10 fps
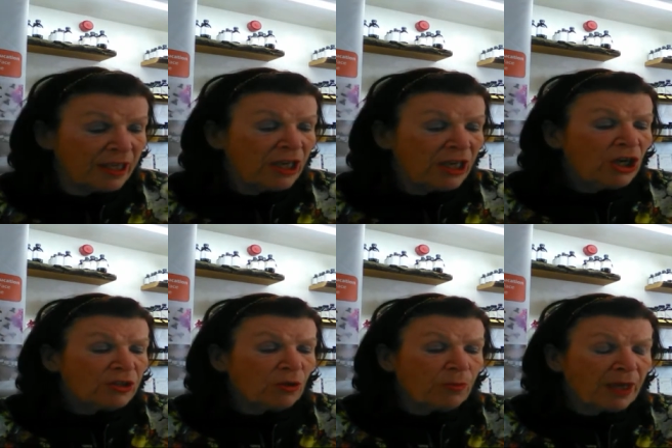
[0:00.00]
So
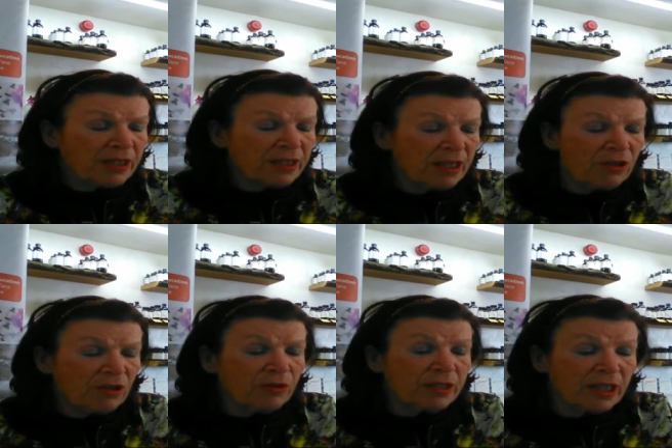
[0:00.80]
Plantago is
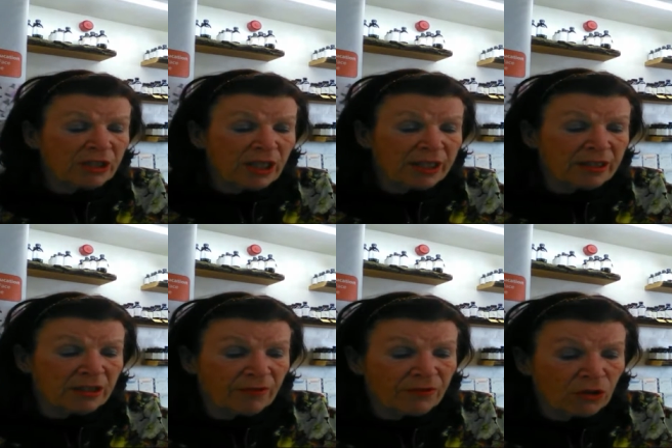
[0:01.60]
digestive,
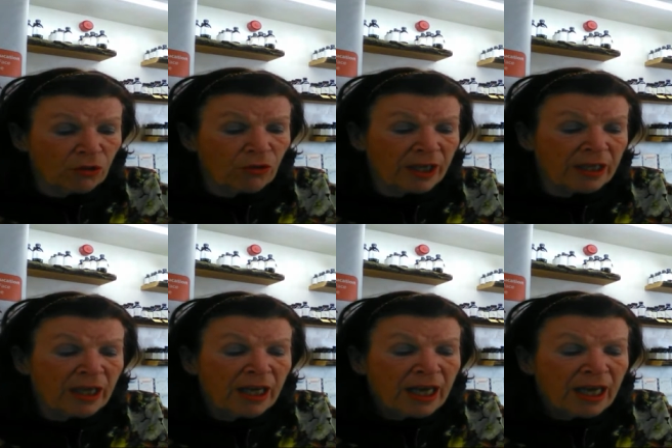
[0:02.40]
cooling
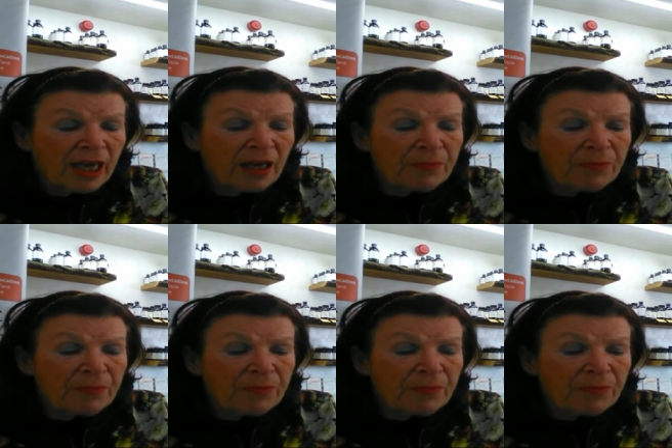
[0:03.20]
um,